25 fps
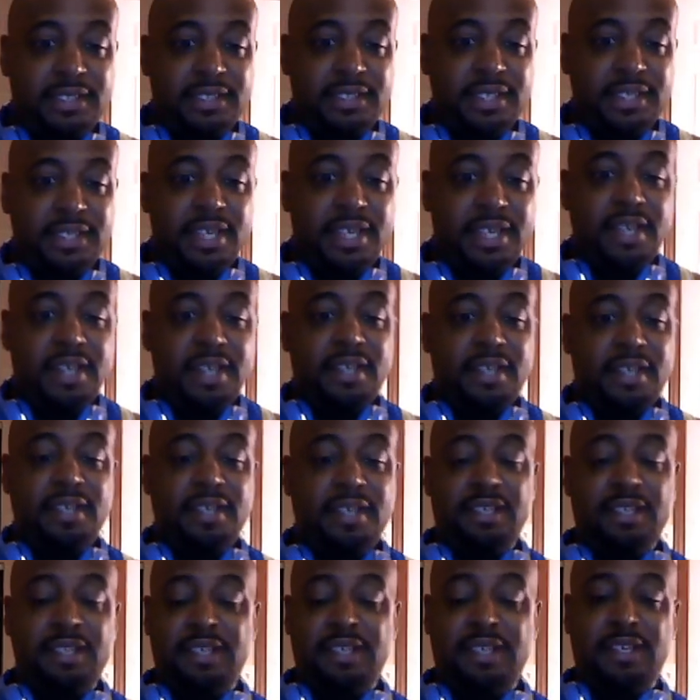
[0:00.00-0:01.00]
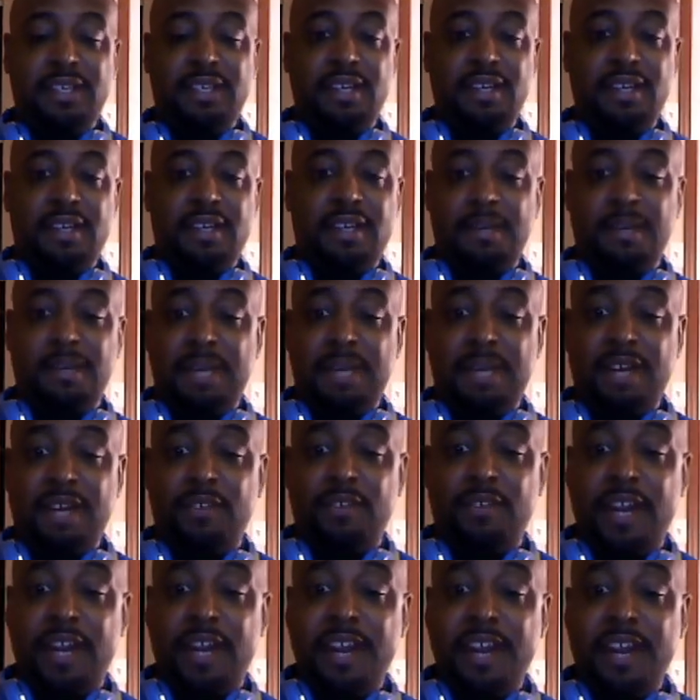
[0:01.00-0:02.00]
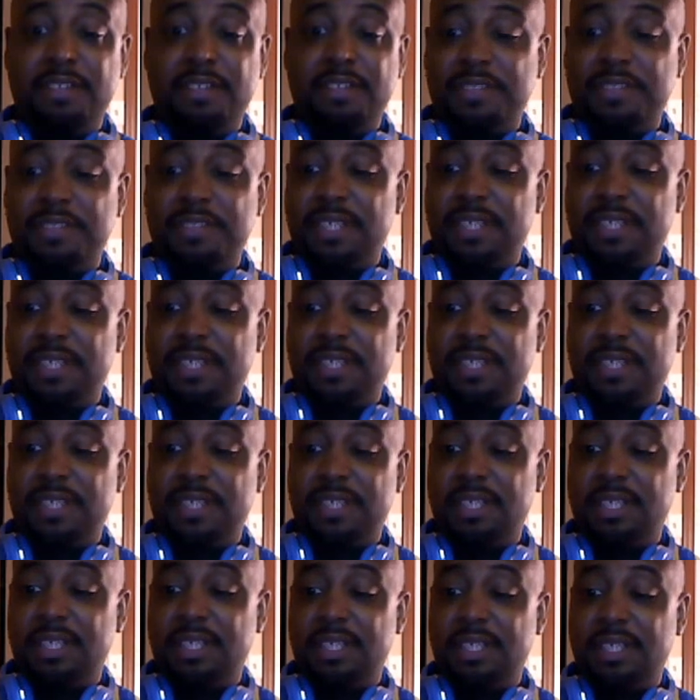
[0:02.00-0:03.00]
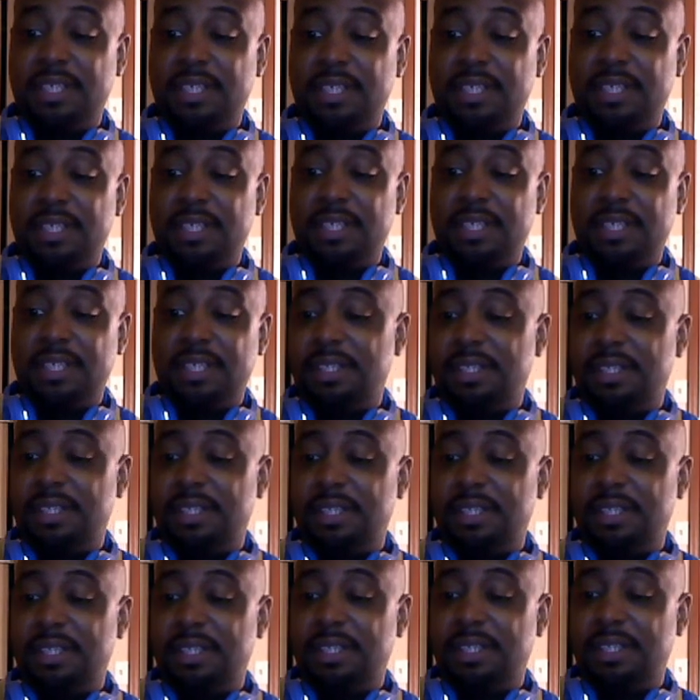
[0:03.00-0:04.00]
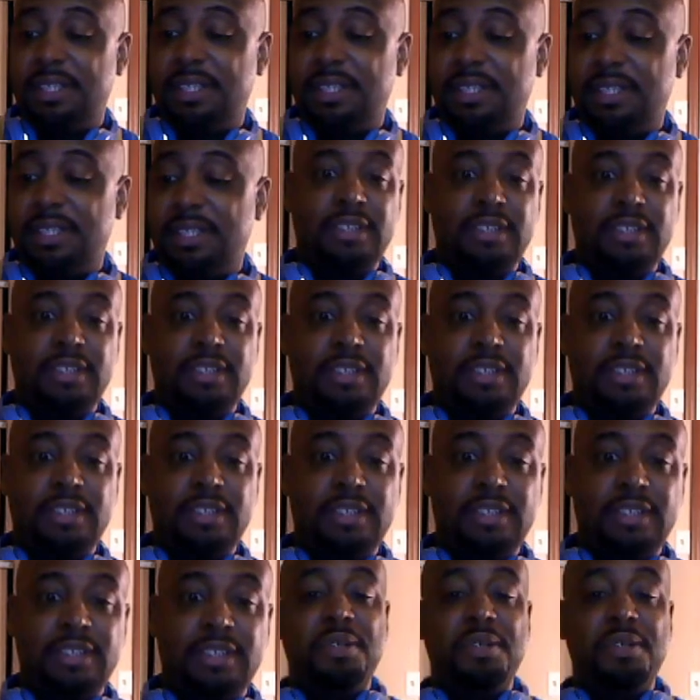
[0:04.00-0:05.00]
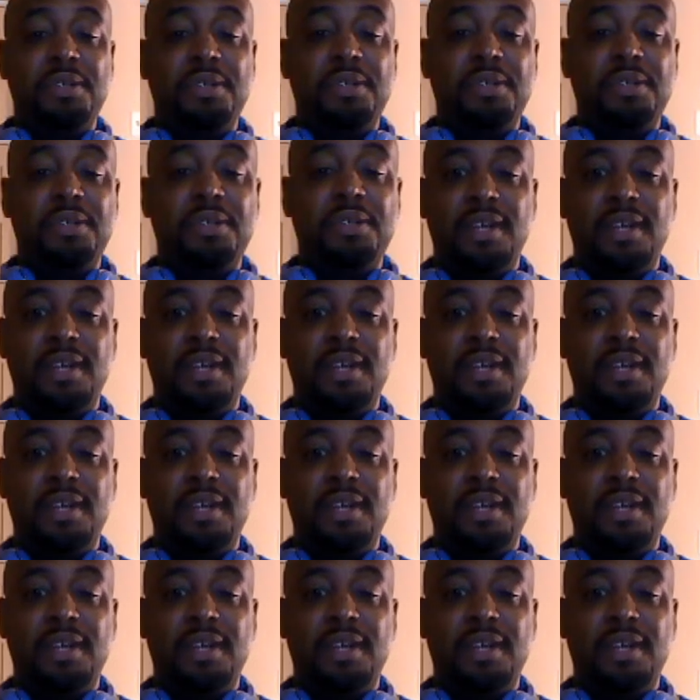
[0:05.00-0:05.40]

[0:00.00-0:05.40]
But, uh, you know, funny thing is my dad a Cowboy fan, and I can't stand the Cowboys.